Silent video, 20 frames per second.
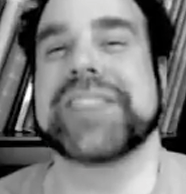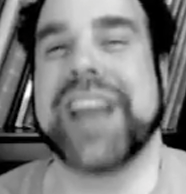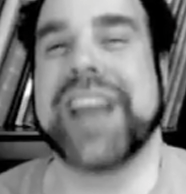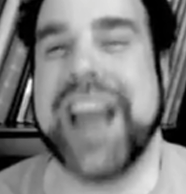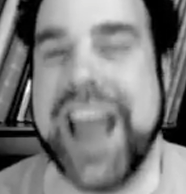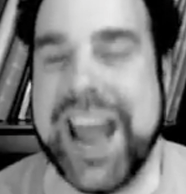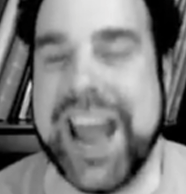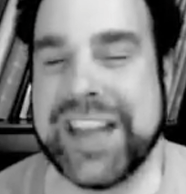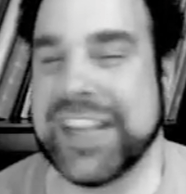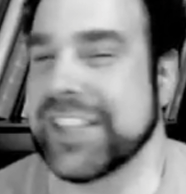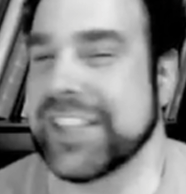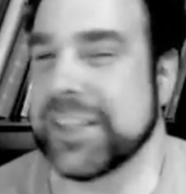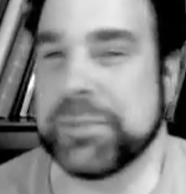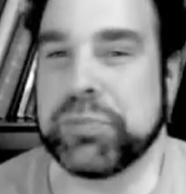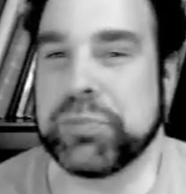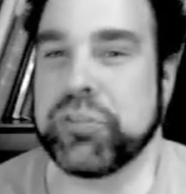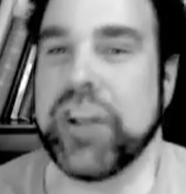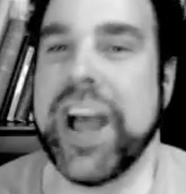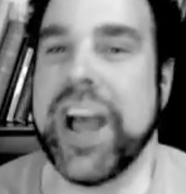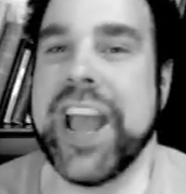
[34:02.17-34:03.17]
and he's a
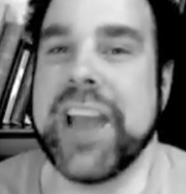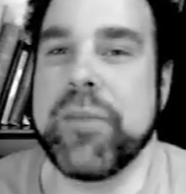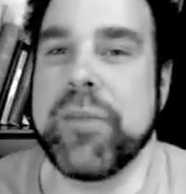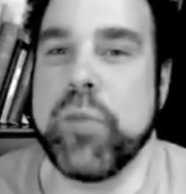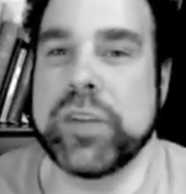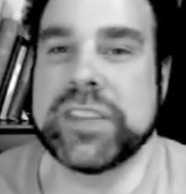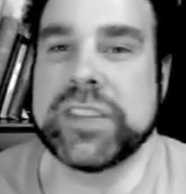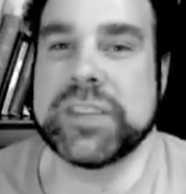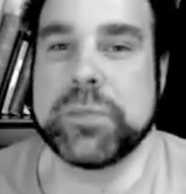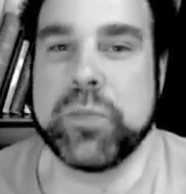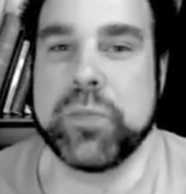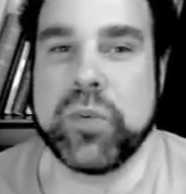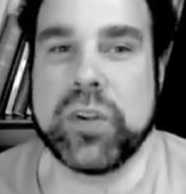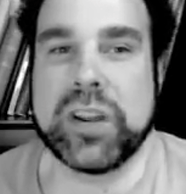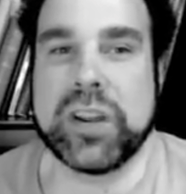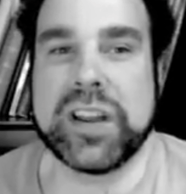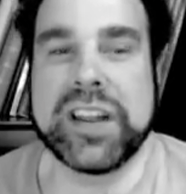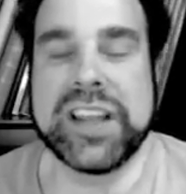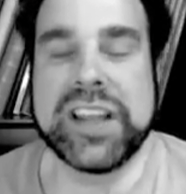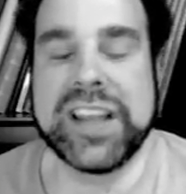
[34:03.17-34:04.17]
pariah once
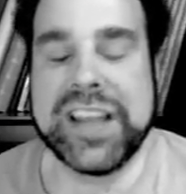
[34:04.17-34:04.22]
more